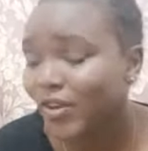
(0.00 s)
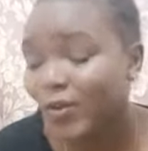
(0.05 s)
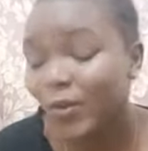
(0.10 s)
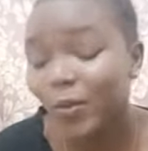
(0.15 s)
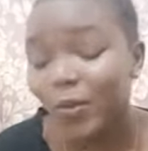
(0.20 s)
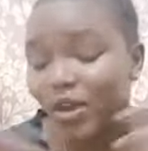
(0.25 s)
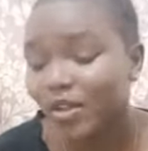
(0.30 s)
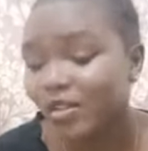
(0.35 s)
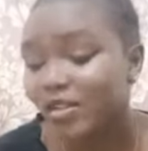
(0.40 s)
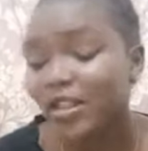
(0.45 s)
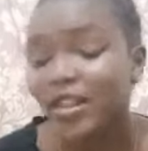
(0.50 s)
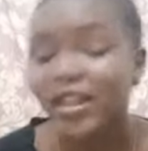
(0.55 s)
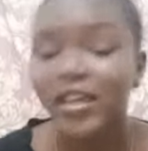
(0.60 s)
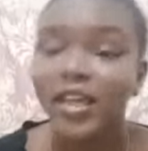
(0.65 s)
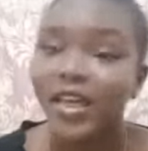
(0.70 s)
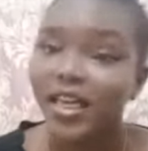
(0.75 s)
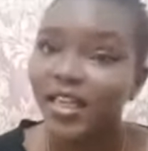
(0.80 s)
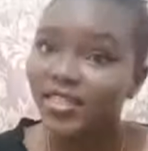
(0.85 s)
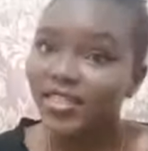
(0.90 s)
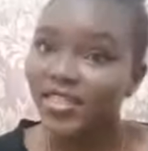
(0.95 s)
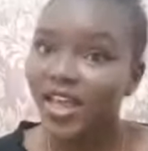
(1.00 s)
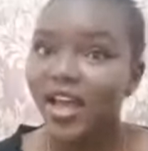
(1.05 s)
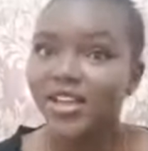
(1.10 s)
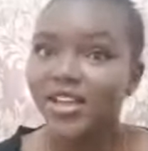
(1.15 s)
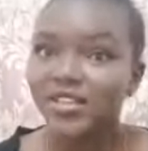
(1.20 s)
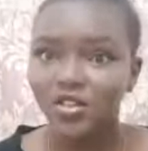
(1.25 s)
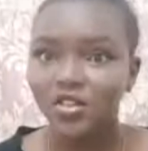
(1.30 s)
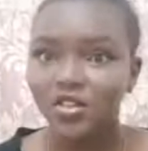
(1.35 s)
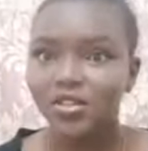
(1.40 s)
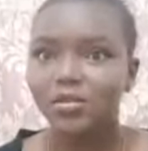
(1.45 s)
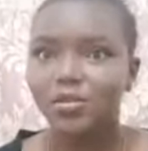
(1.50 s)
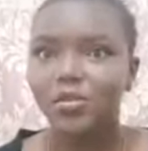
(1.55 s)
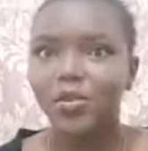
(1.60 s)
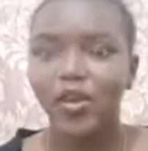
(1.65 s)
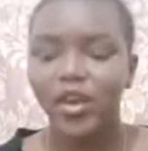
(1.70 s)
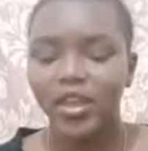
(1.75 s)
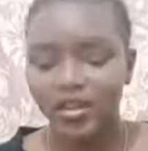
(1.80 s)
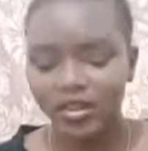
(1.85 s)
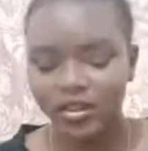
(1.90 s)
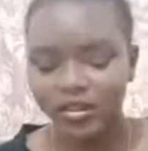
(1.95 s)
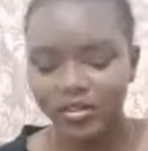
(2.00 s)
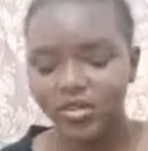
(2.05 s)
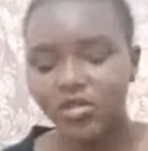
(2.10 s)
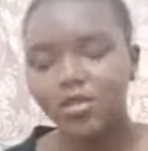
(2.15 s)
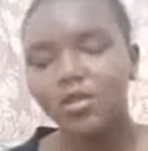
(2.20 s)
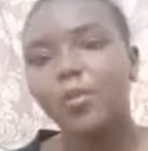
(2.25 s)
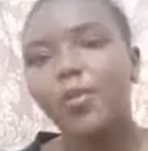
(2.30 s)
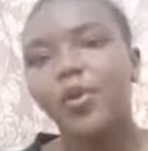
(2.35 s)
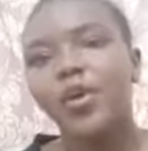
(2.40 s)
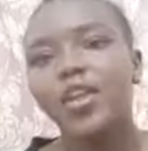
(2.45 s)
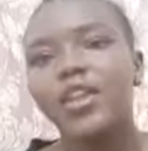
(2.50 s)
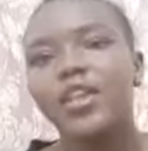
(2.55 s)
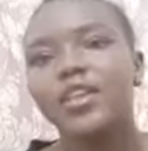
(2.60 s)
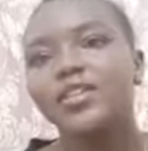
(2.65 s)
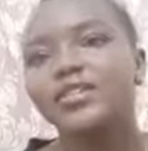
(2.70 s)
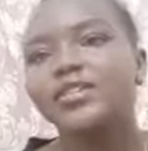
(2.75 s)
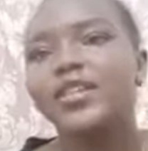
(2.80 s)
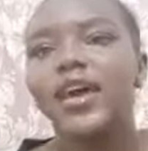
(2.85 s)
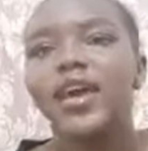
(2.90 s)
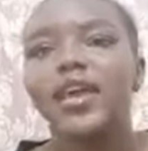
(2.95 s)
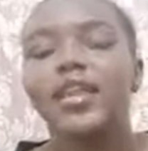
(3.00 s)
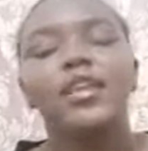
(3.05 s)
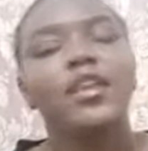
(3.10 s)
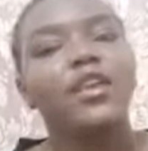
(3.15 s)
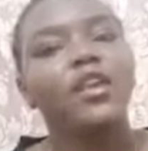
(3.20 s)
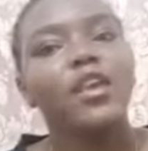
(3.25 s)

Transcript: well that's not the point so the point is that